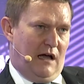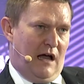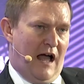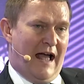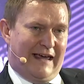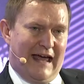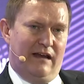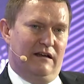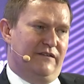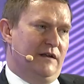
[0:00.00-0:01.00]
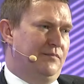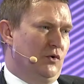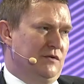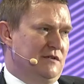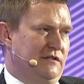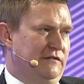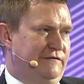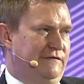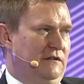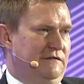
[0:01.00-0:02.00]
Again, the importance of
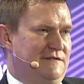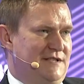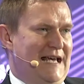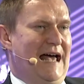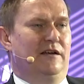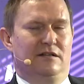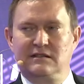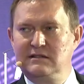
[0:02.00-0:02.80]
talent.